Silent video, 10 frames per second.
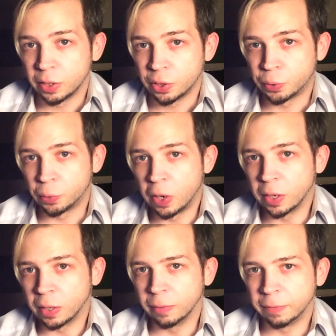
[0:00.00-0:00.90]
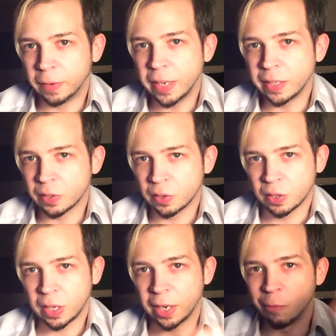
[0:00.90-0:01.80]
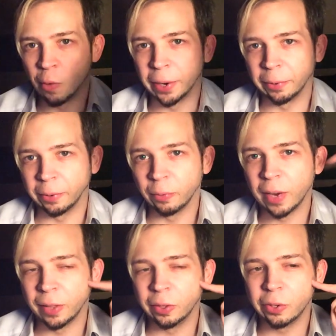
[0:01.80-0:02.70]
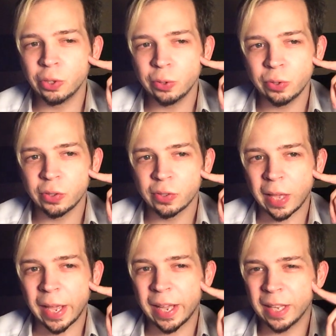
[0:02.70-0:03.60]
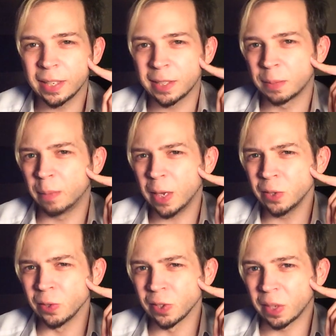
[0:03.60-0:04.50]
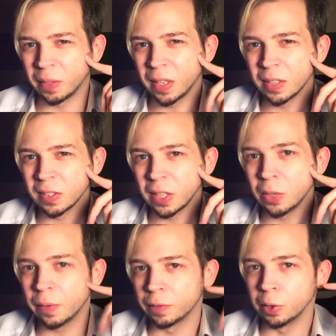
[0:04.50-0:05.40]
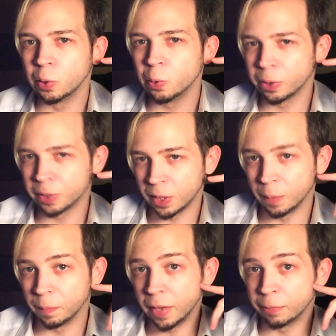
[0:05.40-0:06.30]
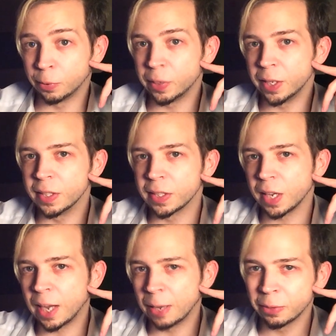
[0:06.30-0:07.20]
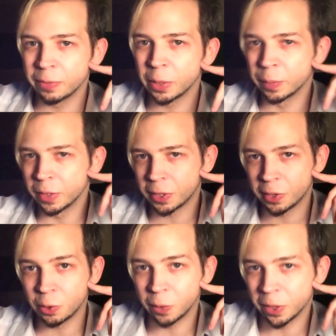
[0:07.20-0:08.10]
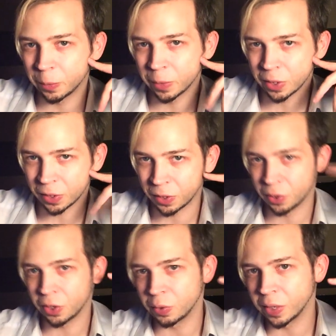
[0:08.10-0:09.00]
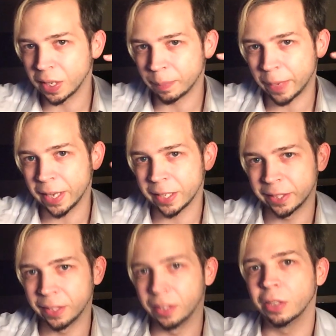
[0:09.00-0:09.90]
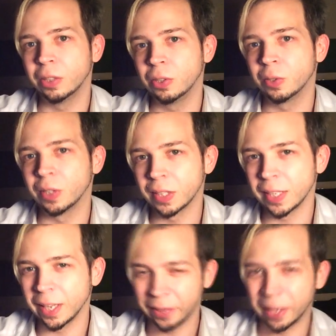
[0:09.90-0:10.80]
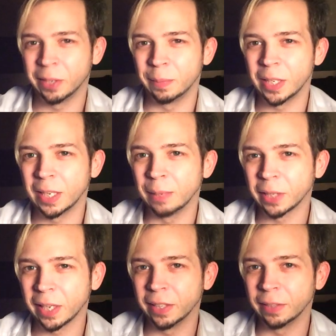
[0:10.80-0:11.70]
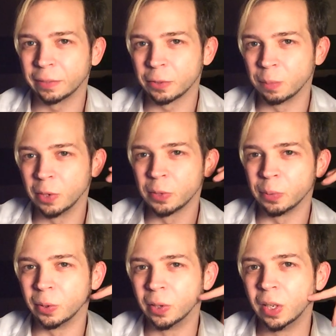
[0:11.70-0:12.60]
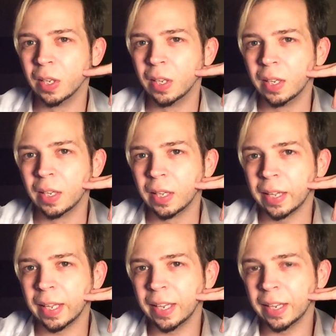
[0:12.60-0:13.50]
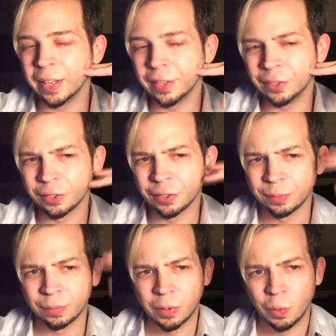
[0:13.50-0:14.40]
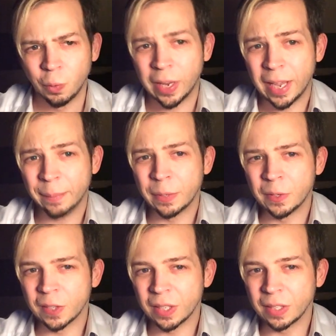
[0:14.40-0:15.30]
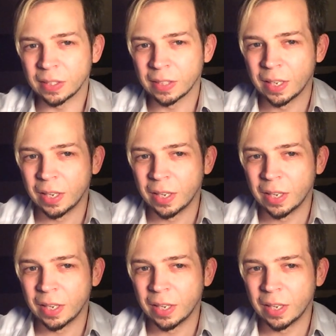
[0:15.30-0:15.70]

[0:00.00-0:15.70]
strong fights kind of wandering around. They're used as puzzles and things. Like you have to lure some FOEs out of their position to another position so you can get past, and you can see how that could be complicated if there's multiple. And what happens is